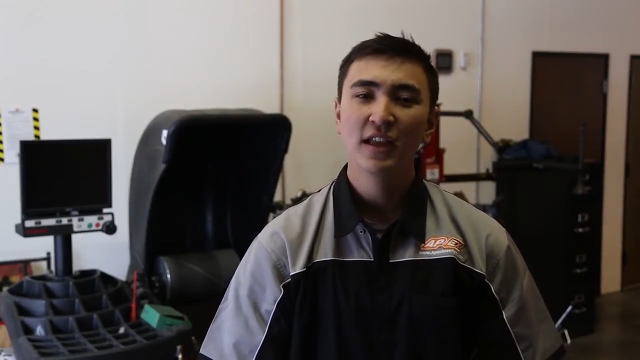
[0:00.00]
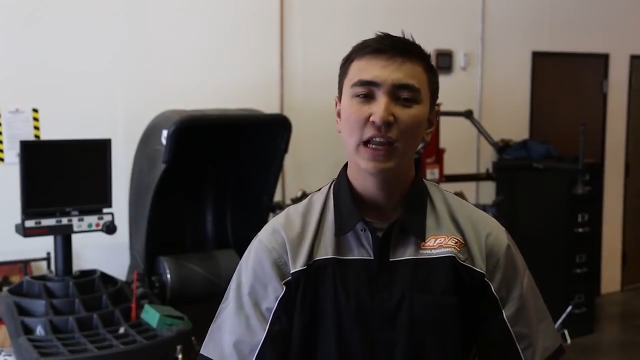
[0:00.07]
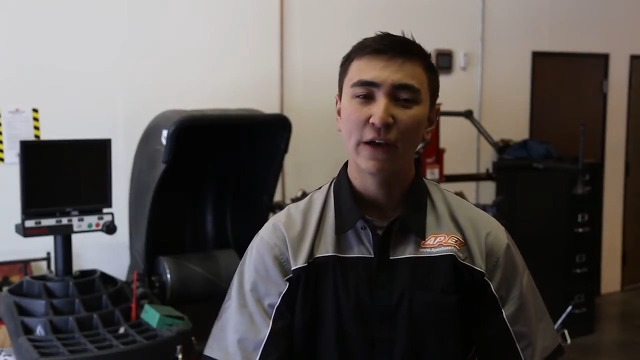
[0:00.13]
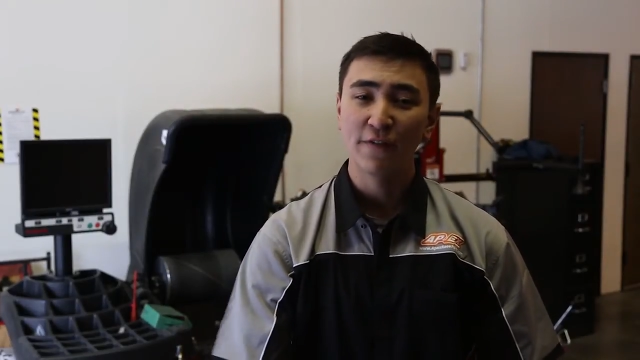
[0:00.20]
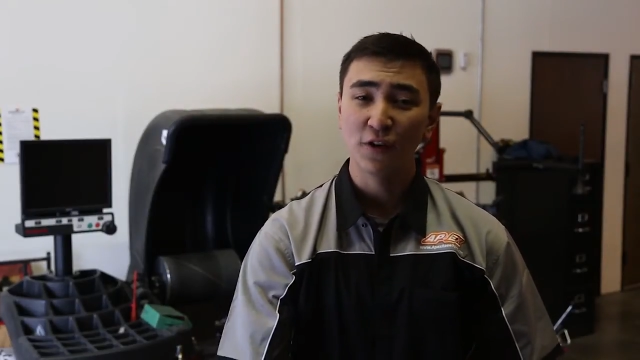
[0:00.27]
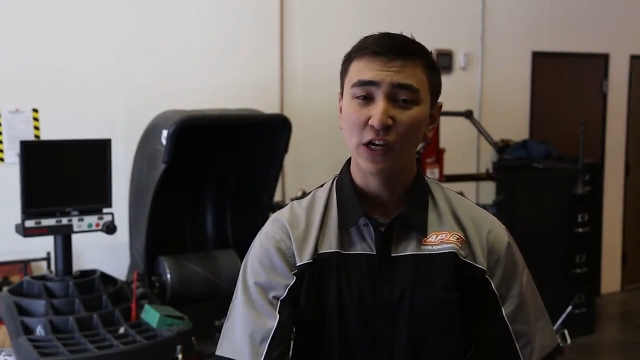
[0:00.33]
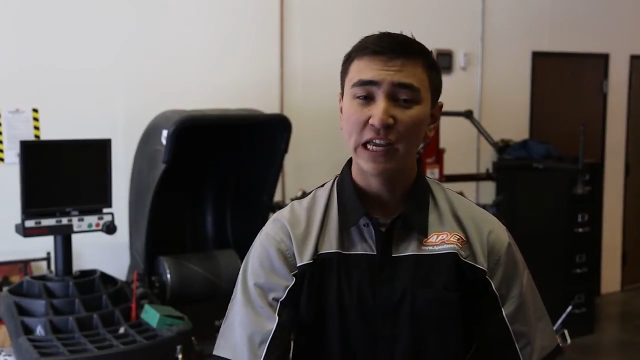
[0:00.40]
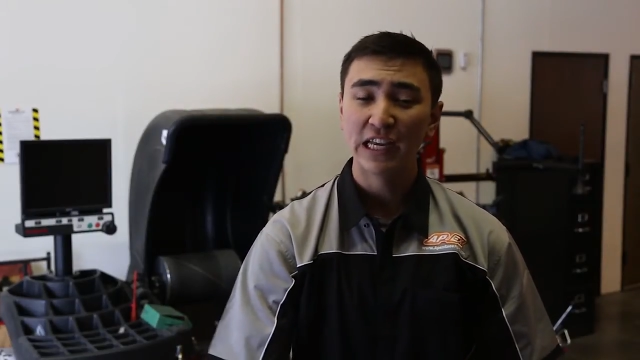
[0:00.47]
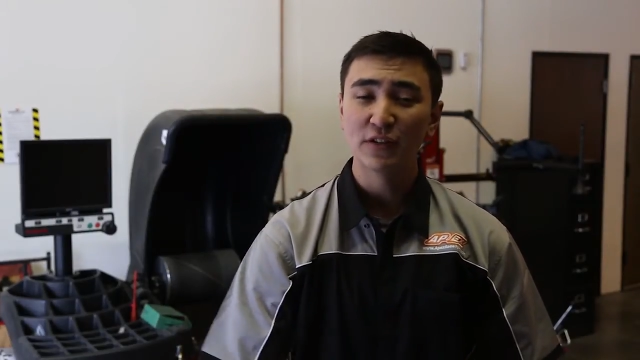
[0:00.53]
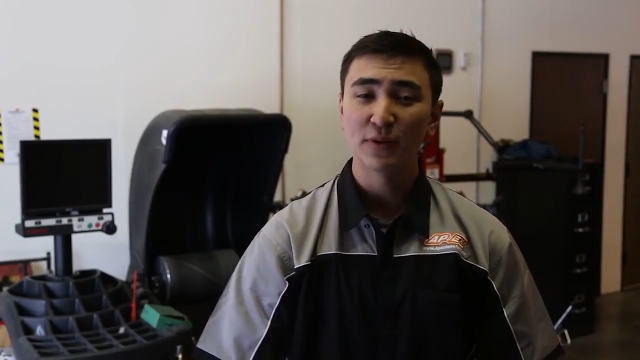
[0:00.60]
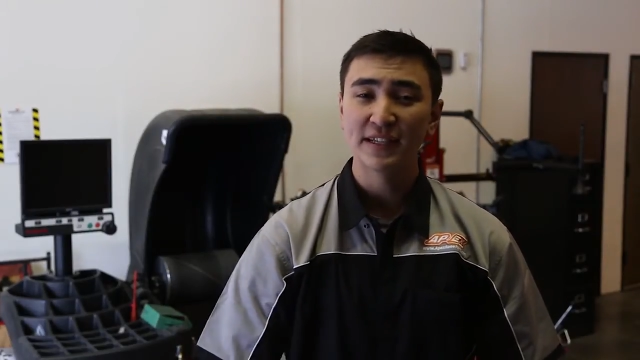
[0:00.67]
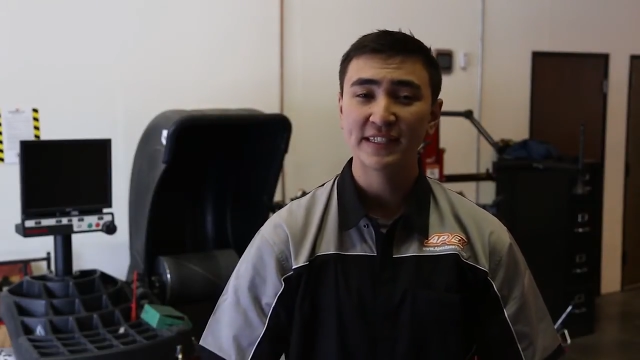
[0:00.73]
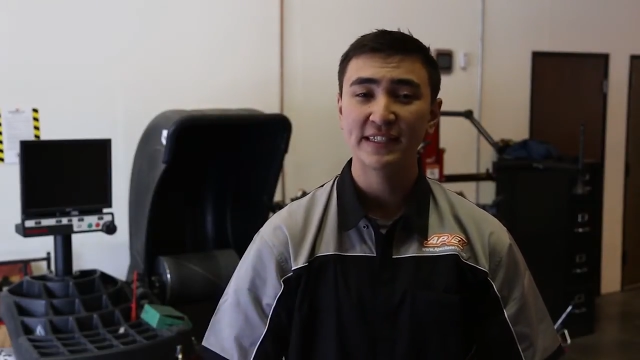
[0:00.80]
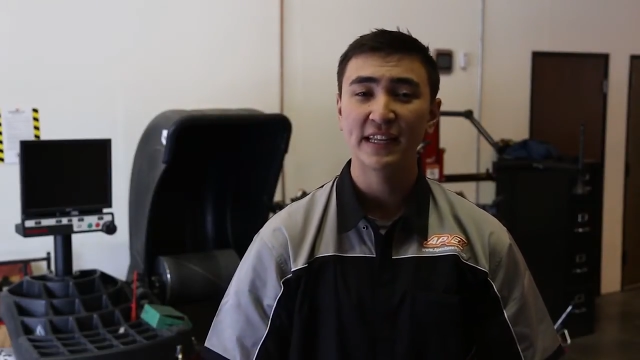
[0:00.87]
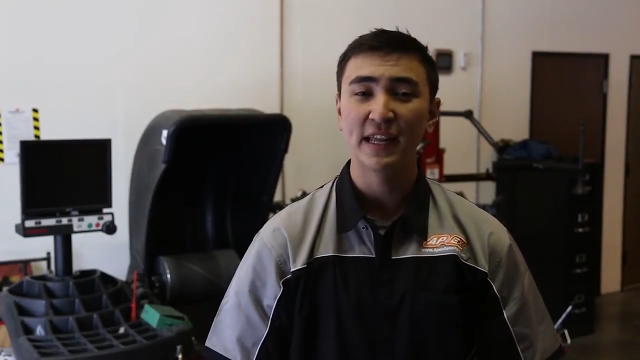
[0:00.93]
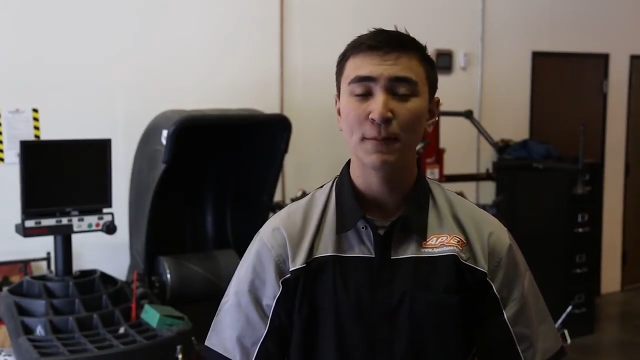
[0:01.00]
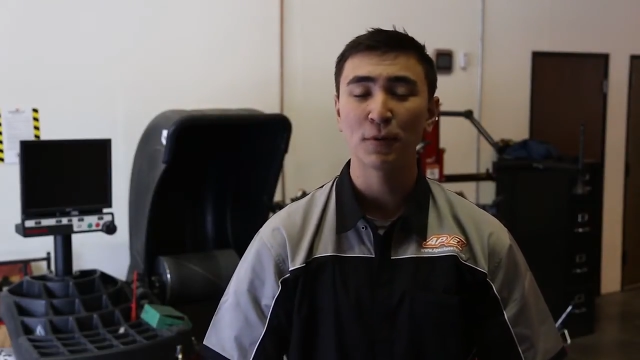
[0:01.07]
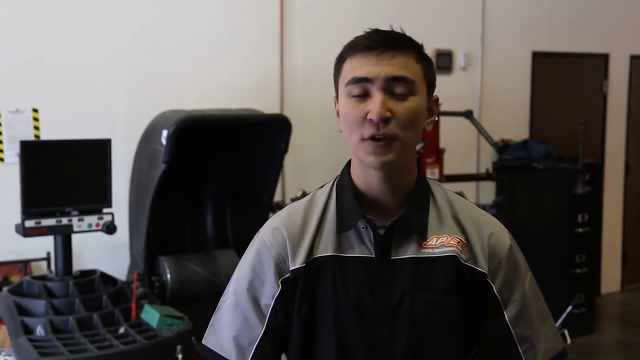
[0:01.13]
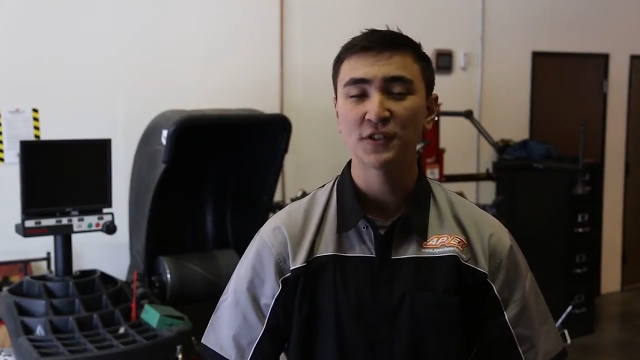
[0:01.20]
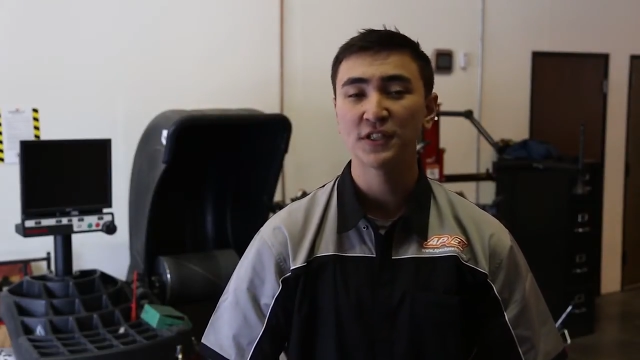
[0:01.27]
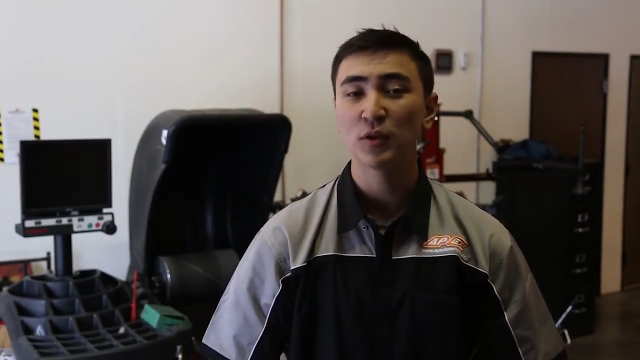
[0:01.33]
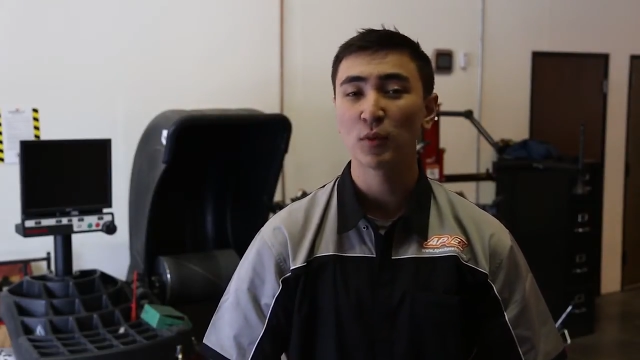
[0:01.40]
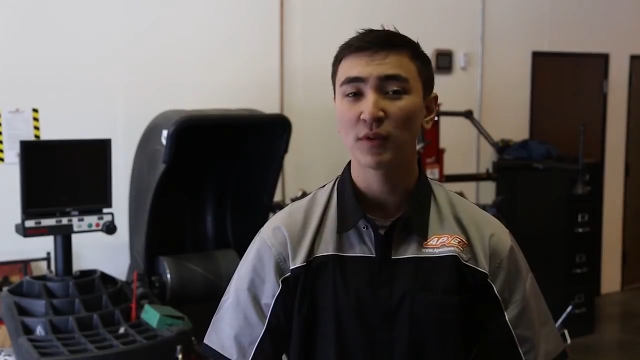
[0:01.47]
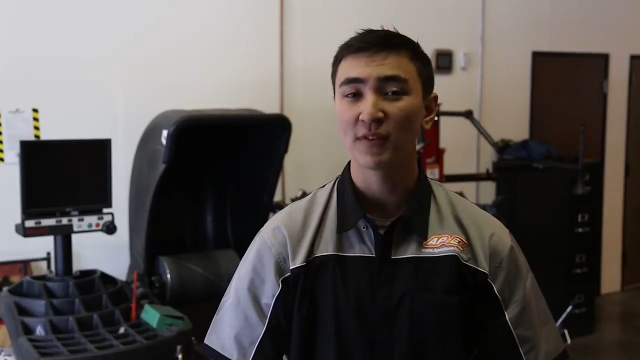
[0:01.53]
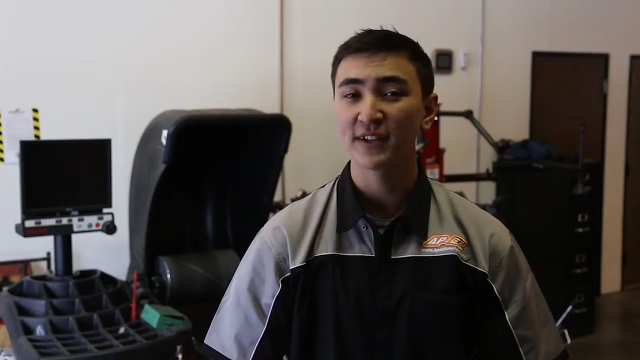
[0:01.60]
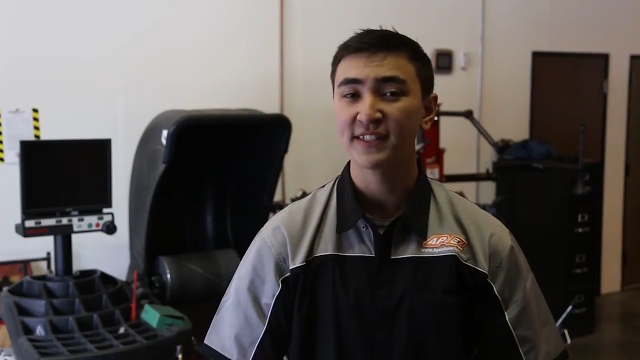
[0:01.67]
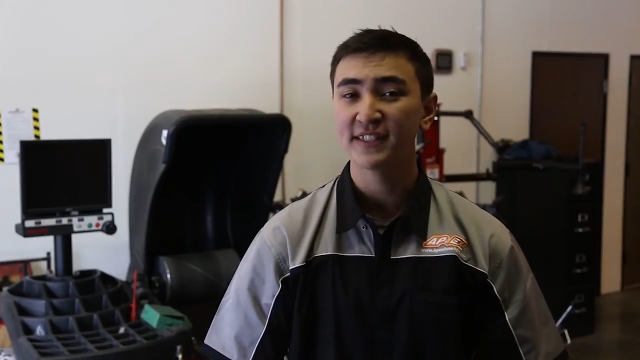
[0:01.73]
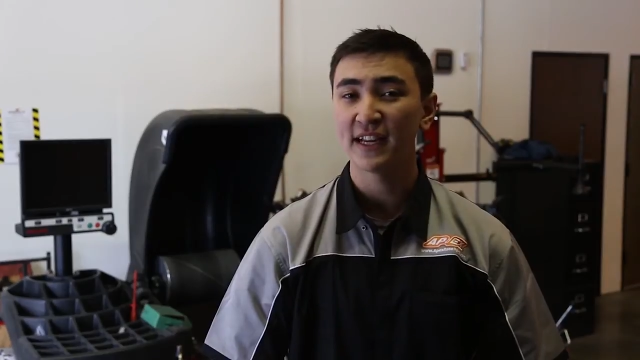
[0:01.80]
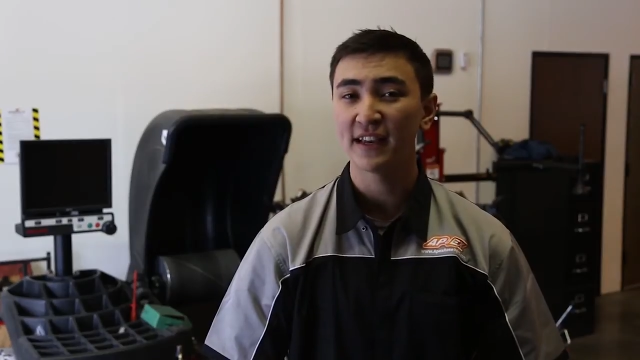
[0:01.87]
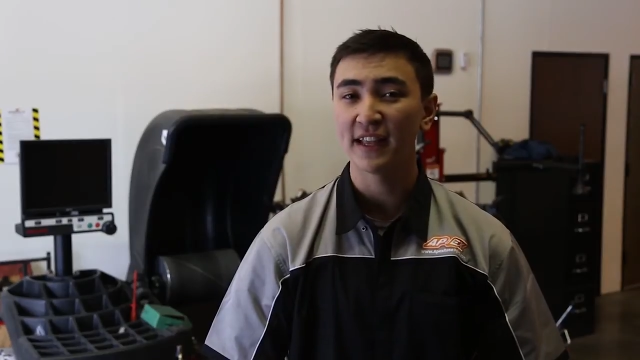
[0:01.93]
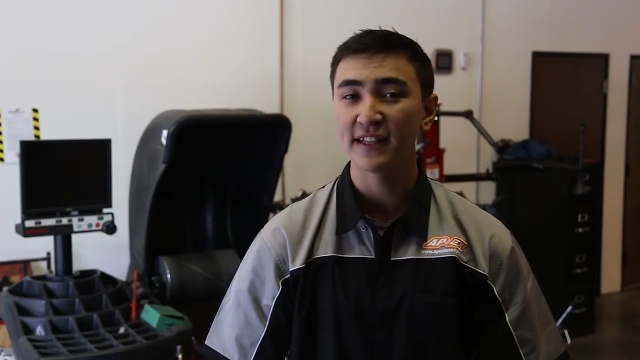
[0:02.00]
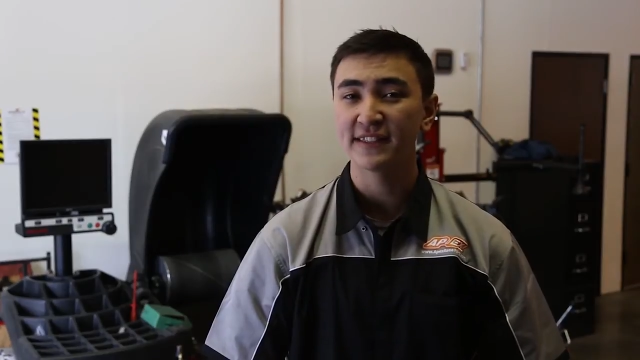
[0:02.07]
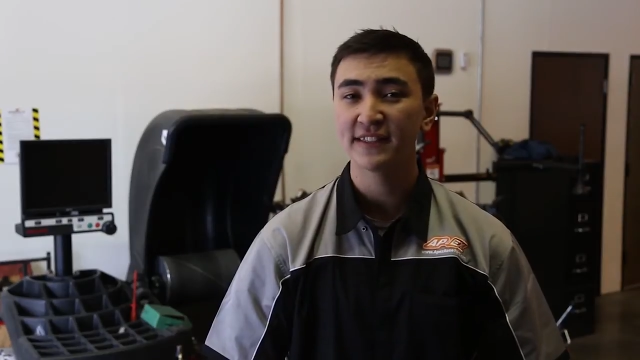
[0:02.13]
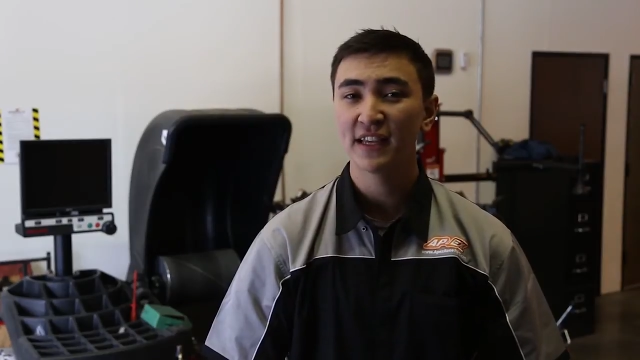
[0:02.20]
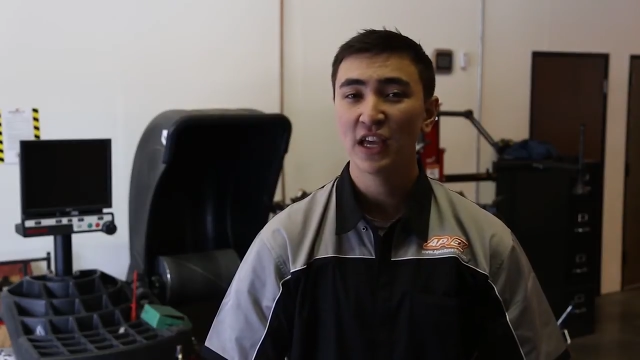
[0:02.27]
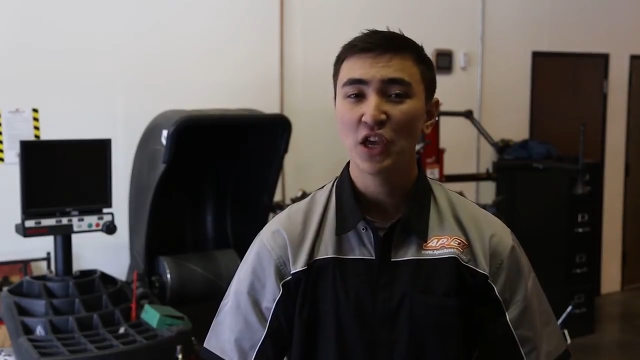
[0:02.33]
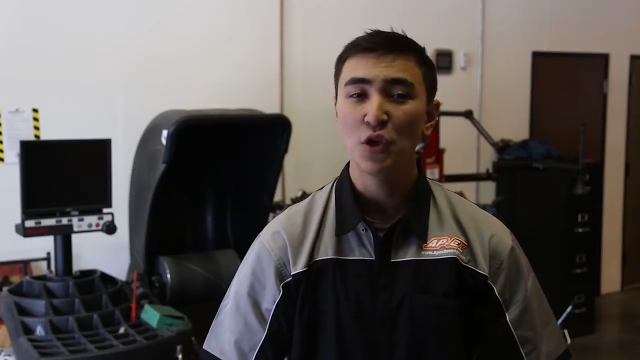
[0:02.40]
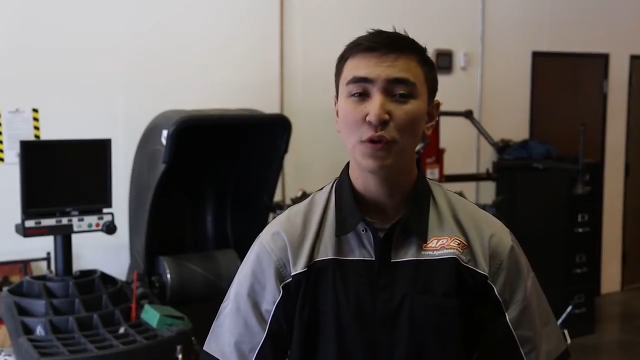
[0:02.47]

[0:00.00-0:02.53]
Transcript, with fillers: Now, if you're interested in purchasing one of our stud kits,